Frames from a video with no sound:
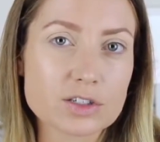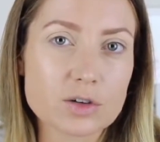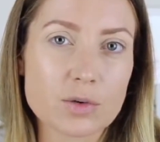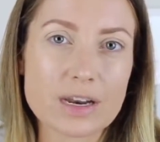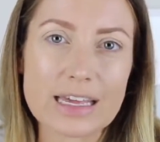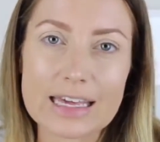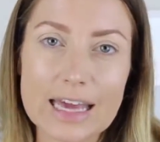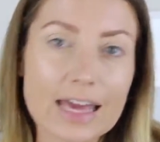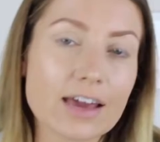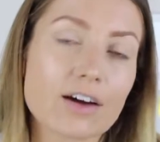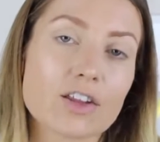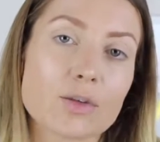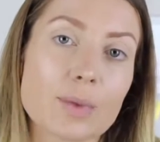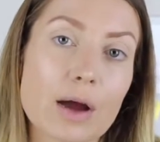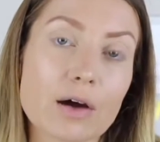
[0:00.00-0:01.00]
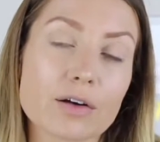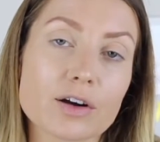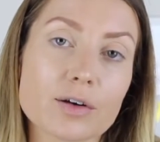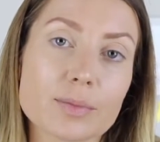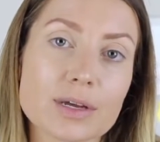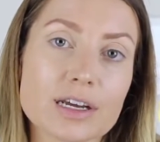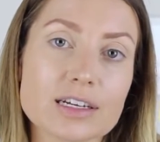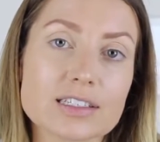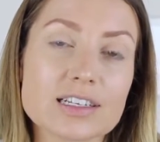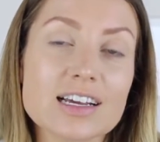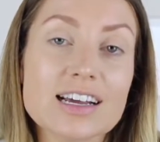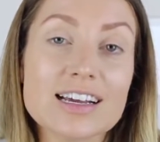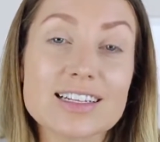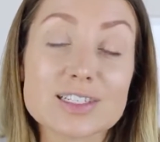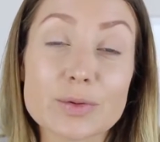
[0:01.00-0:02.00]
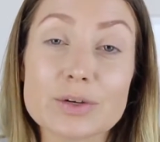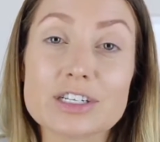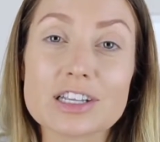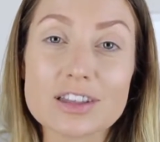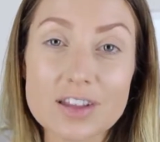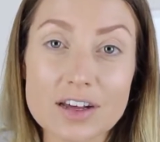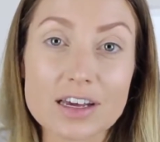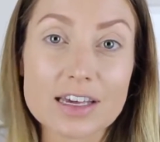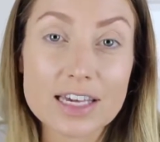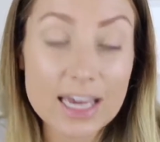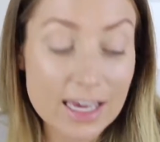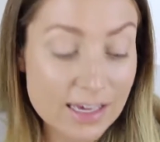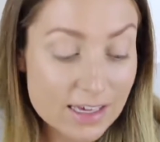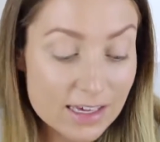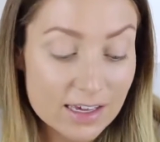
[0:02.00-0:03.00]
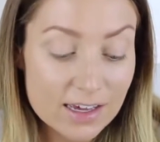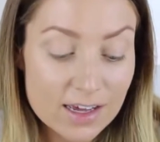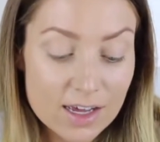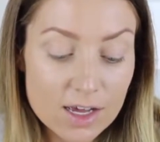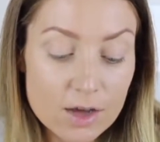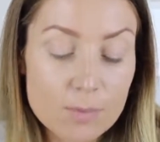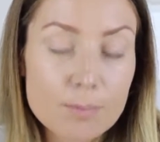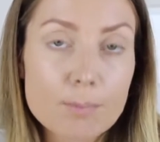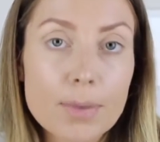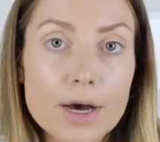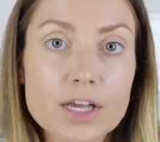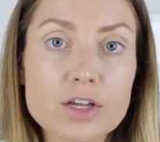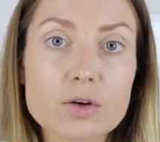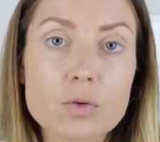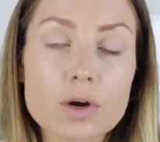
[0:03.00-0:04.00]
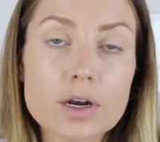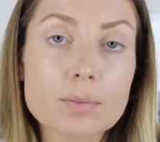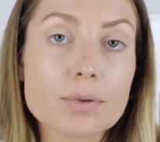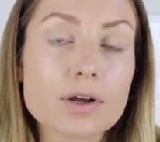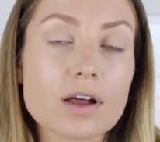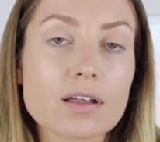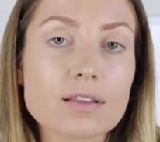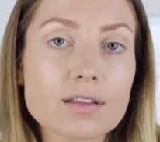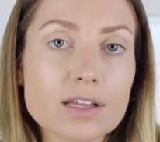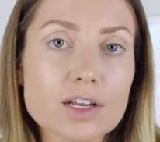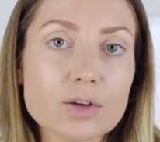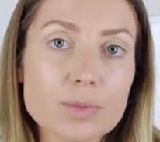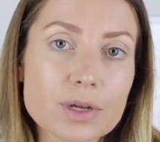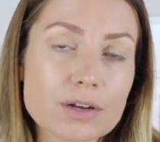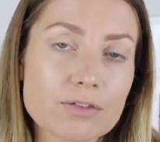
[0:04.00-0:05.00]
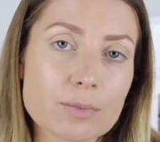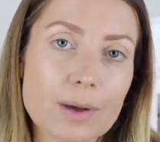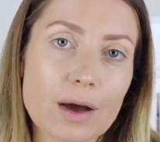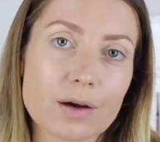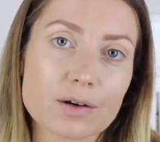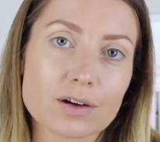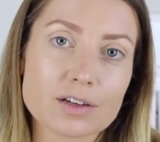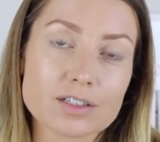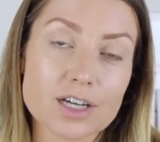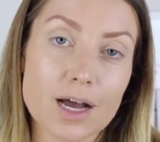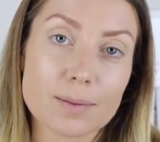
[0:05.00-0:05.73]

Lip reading: You don't want to cake on the powder because it's going to look cakey, but you want to put a little bit of a powder on